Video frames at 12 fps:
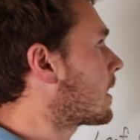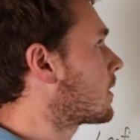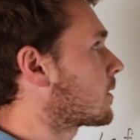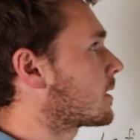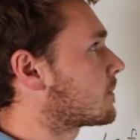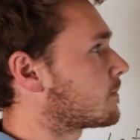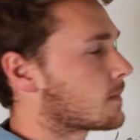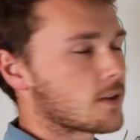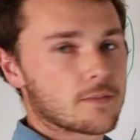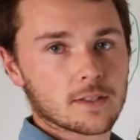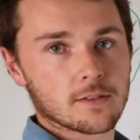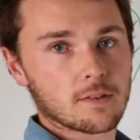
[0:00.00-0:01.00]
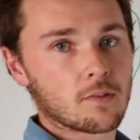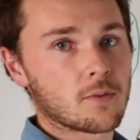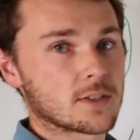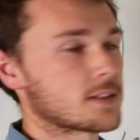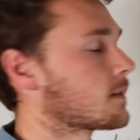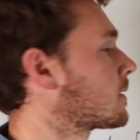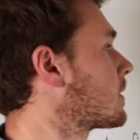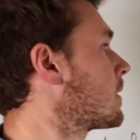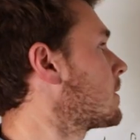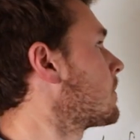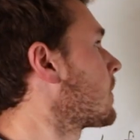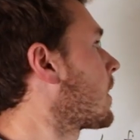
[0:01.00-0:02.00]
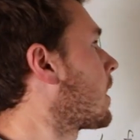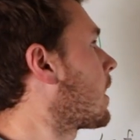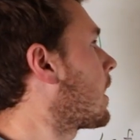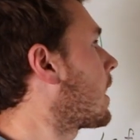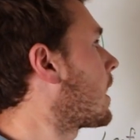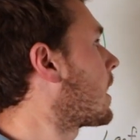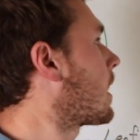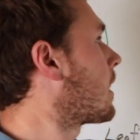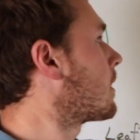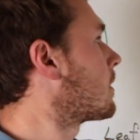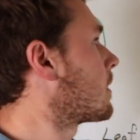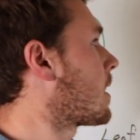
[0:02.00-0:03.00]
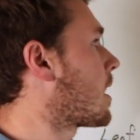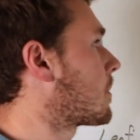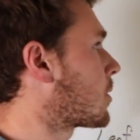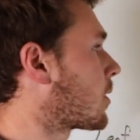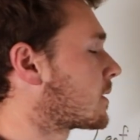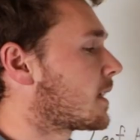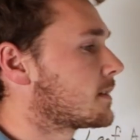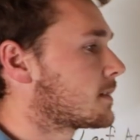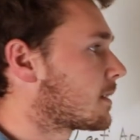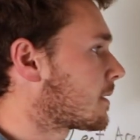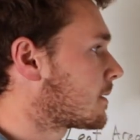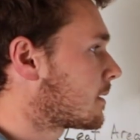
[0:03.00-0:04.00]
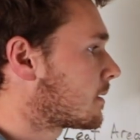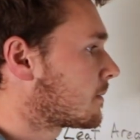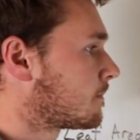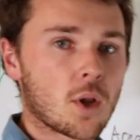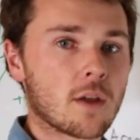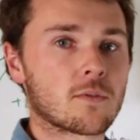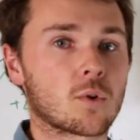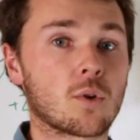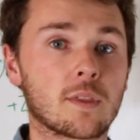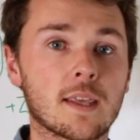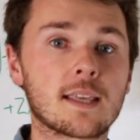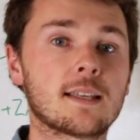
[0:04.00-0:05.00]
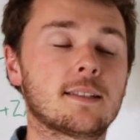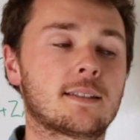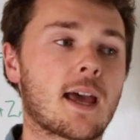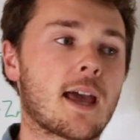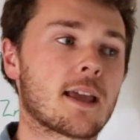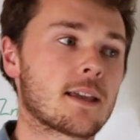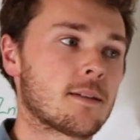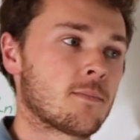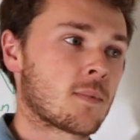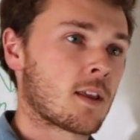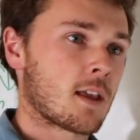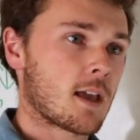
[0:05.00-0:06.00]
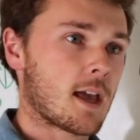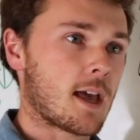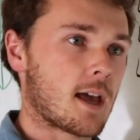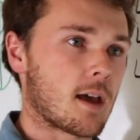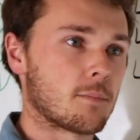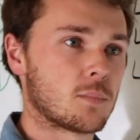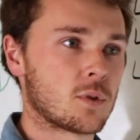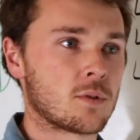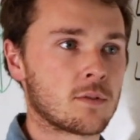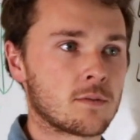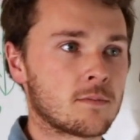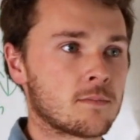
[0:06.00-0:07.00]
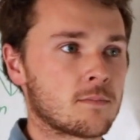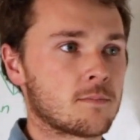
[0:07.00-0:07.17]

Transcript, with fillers: increased effectively photosynthesis and protein synthesis. But overall, there is a immune